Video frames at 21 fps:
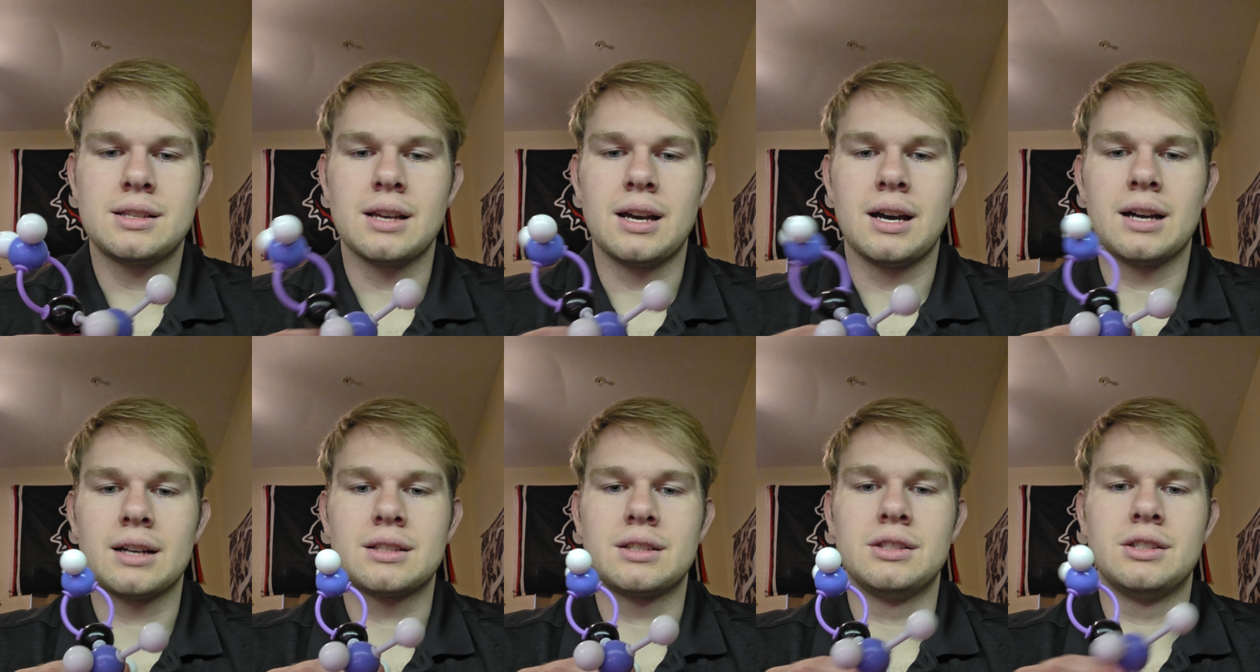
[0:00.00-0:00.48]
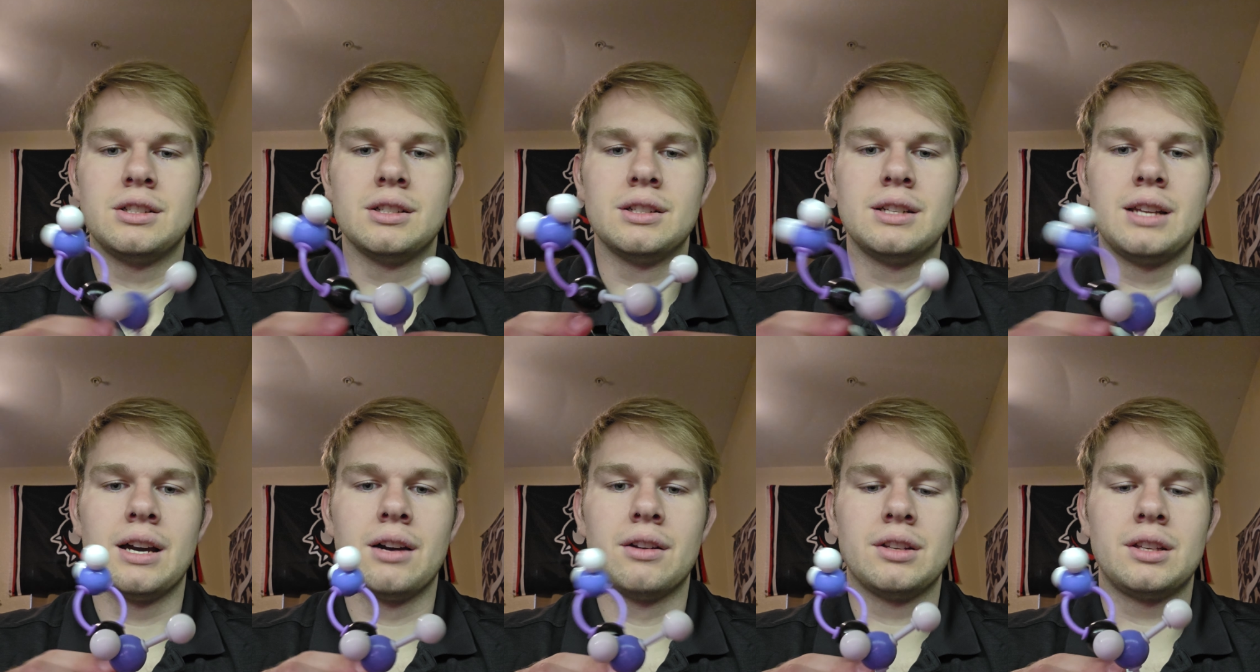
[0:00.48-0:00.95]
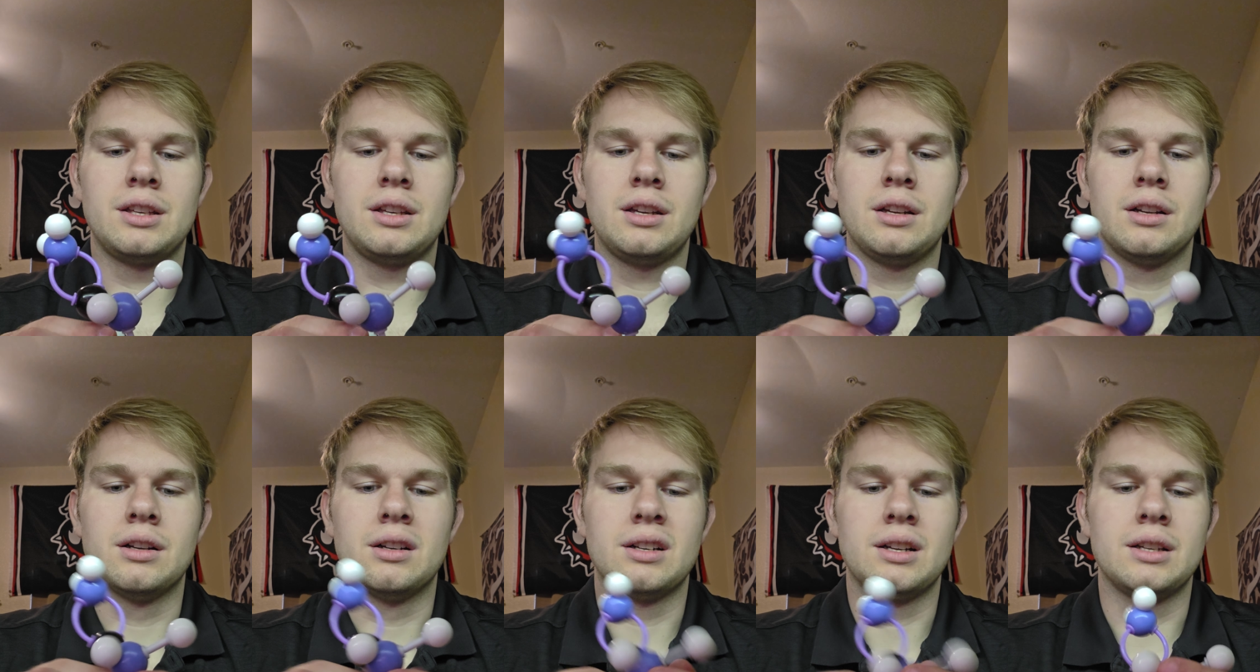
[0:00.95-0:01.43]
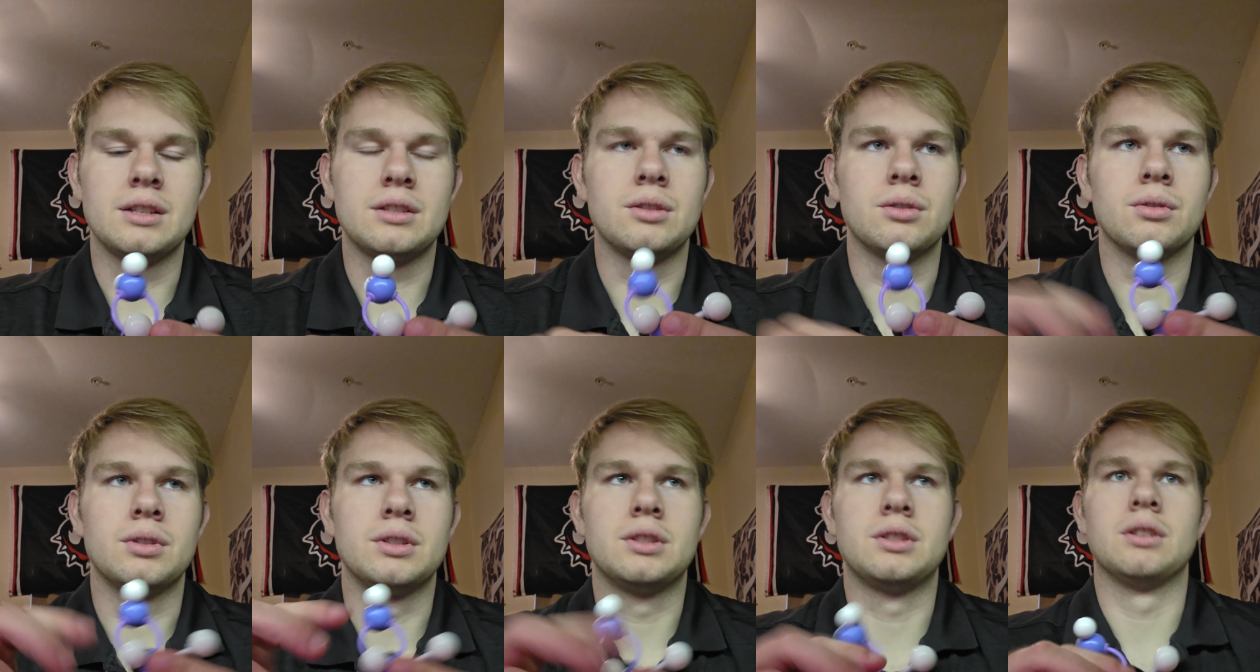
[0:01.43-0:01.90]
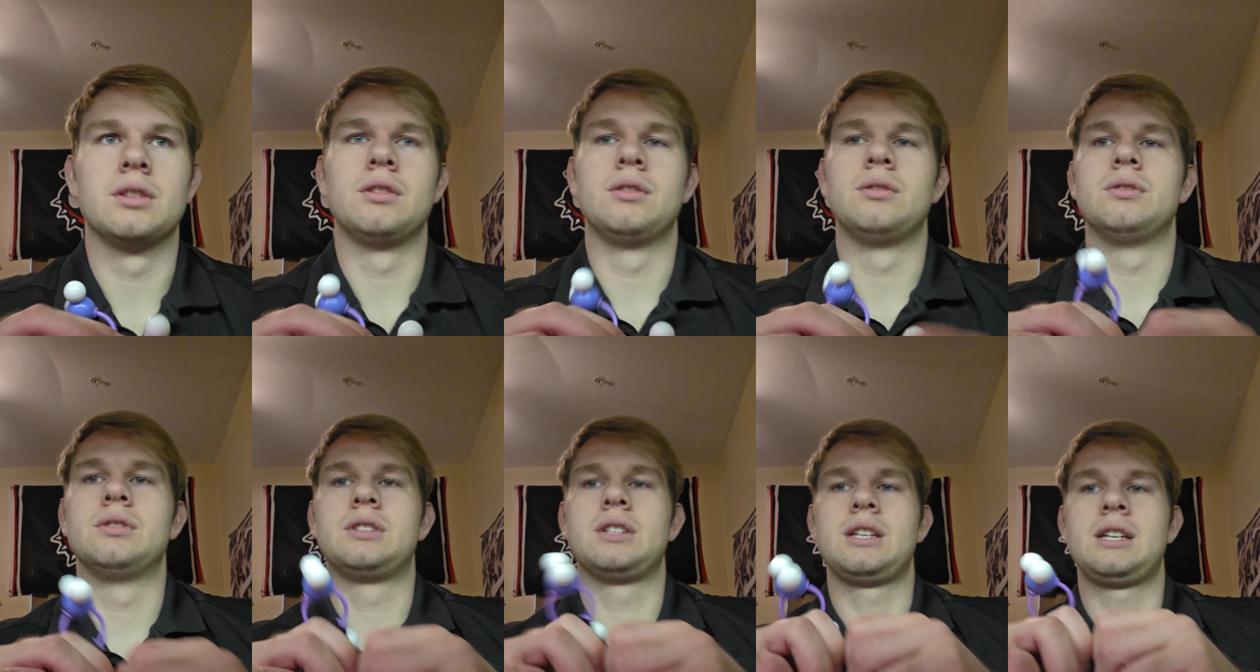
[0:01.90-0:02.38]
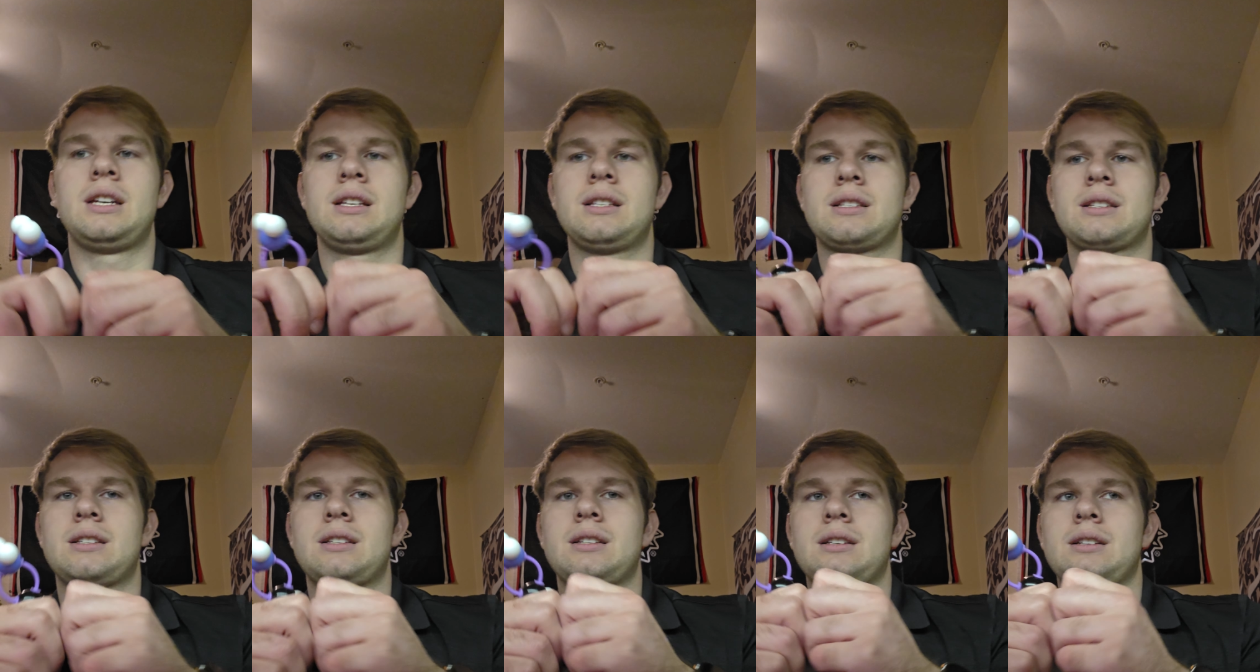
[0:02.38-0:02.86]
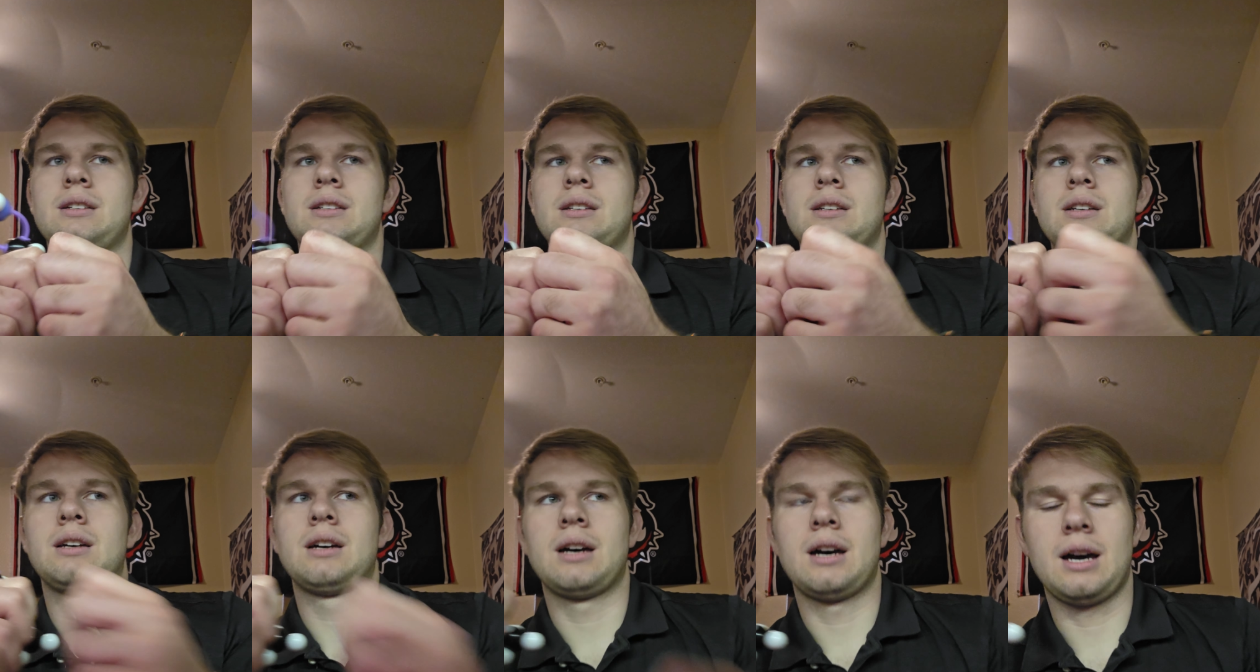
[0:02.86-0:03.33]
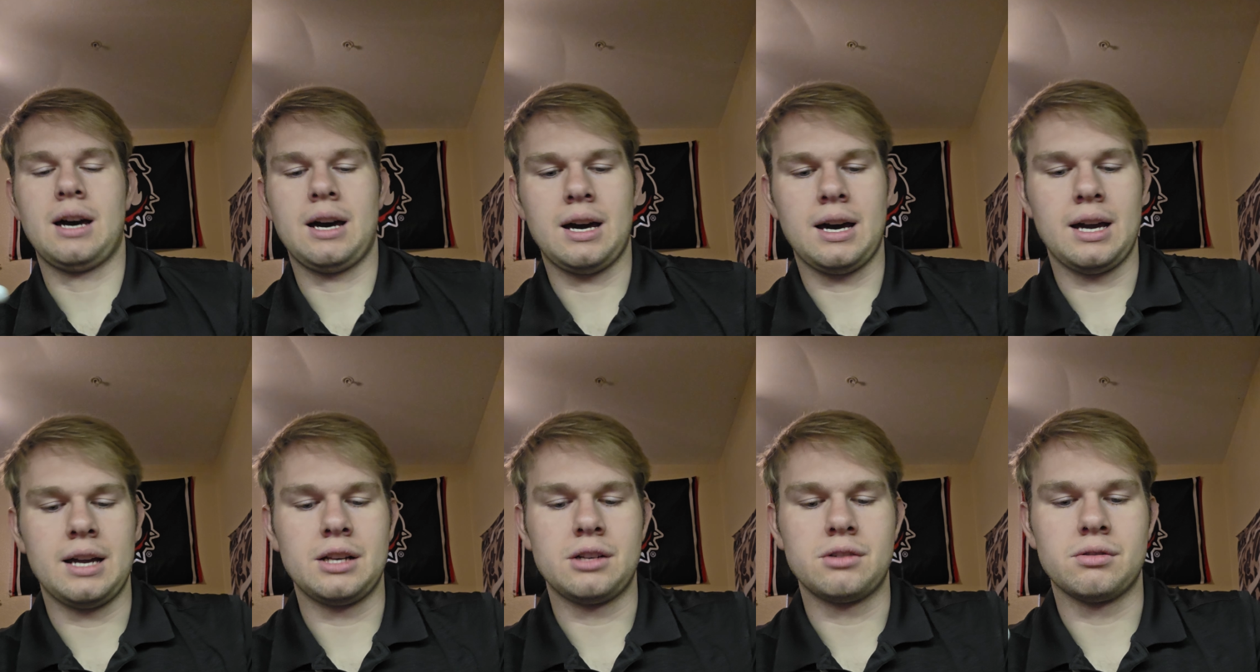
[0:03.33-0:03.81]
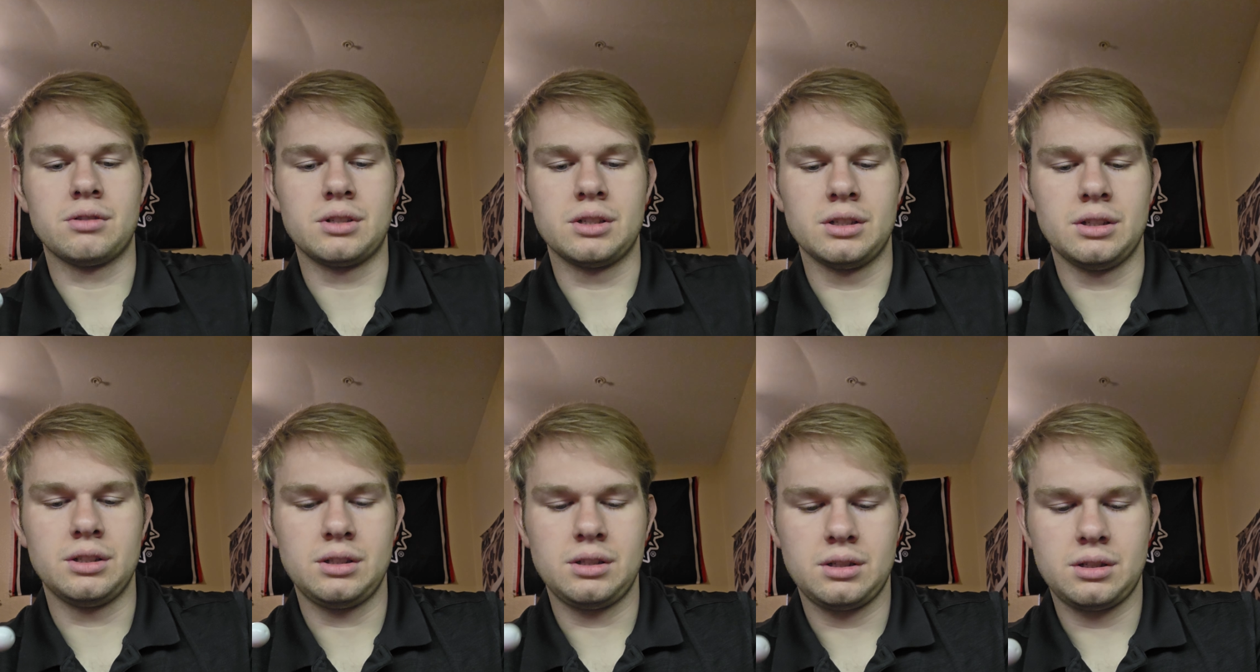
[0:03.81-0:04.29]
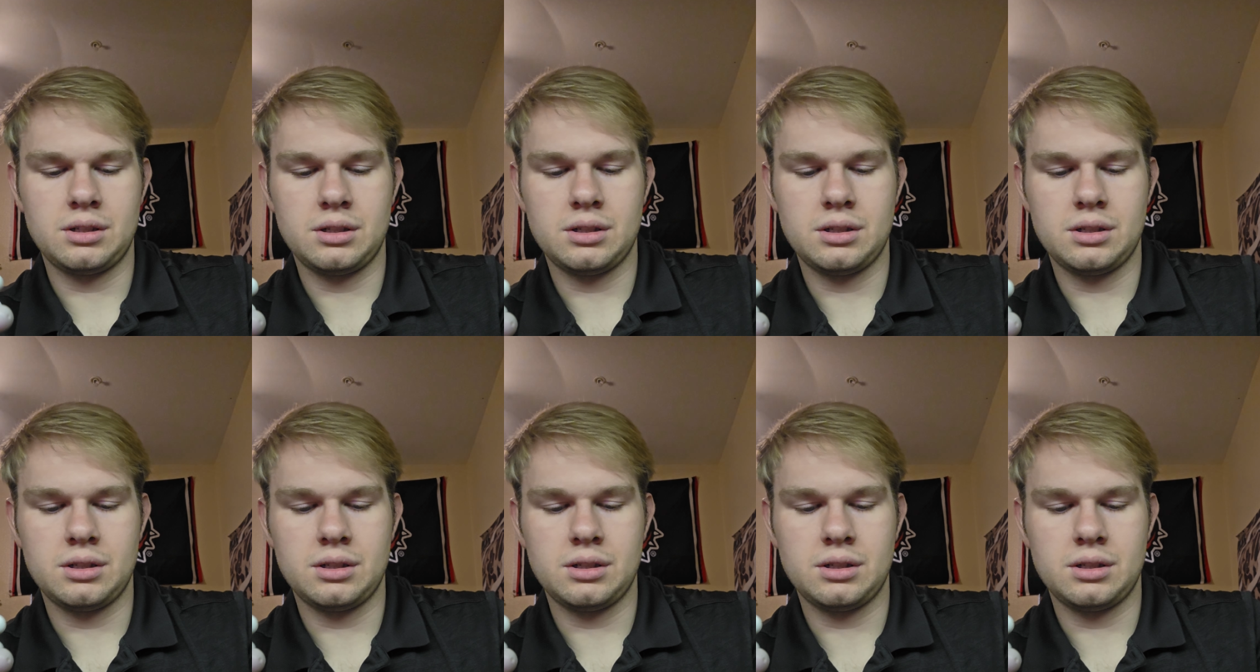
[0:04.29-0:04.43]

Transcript: oxygen down here is going to lose its hydrogen,